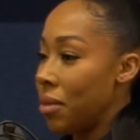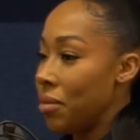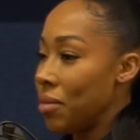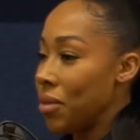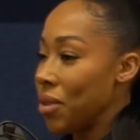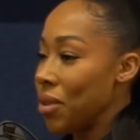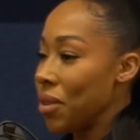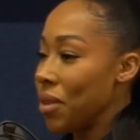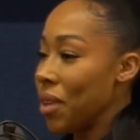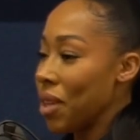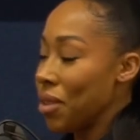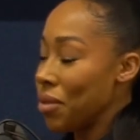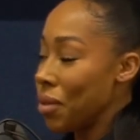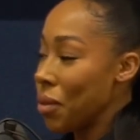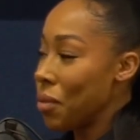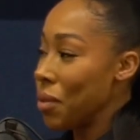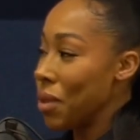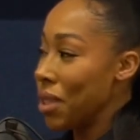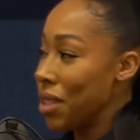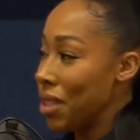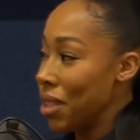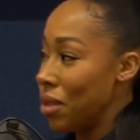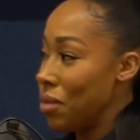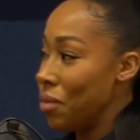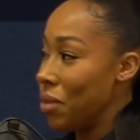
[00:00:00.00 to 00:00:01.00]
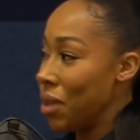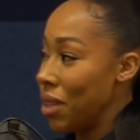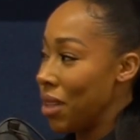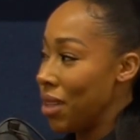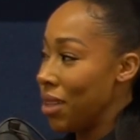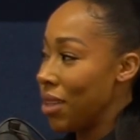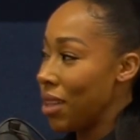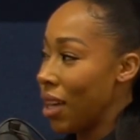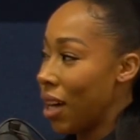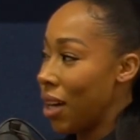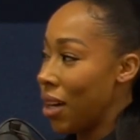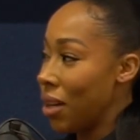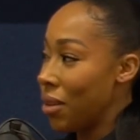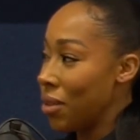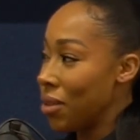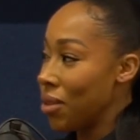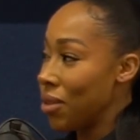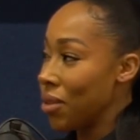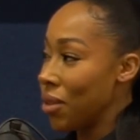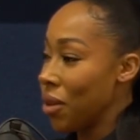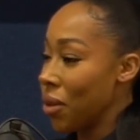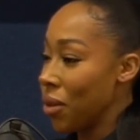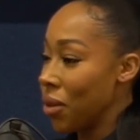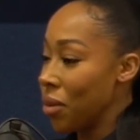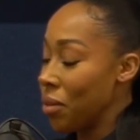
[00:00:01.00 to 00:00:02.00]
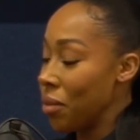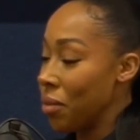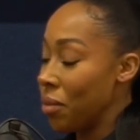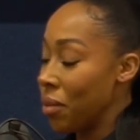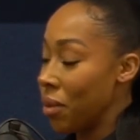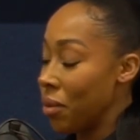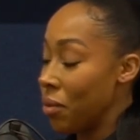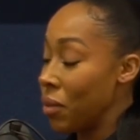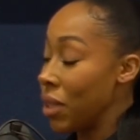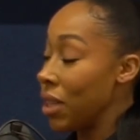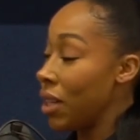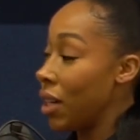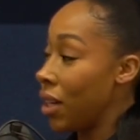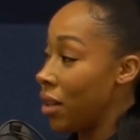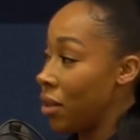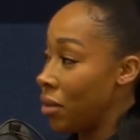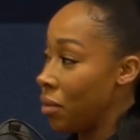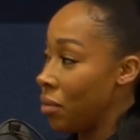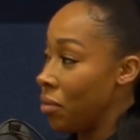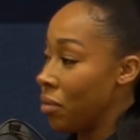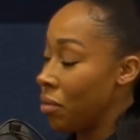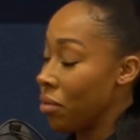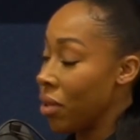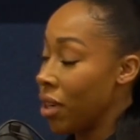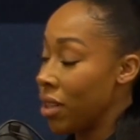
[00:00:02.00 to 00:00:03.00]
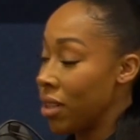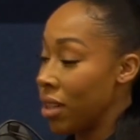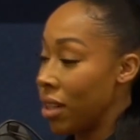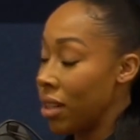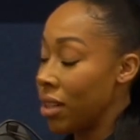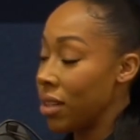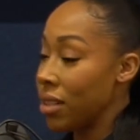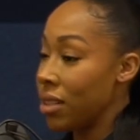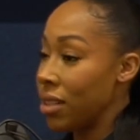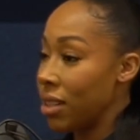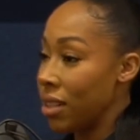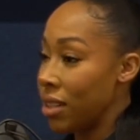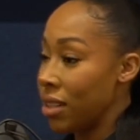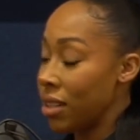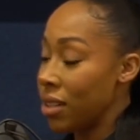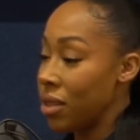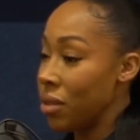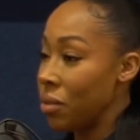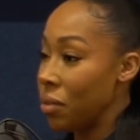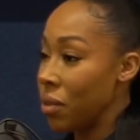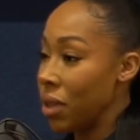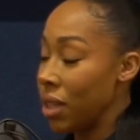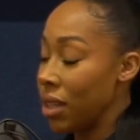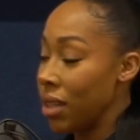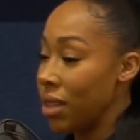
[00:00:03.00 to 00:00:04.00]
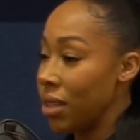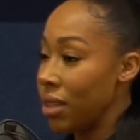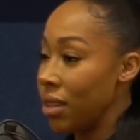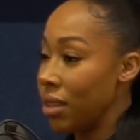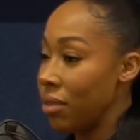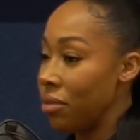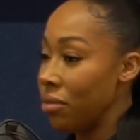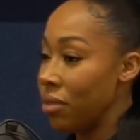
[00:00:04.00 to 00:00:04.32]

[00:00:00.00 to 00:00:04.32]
So that's what we did with our scope, with our product, is we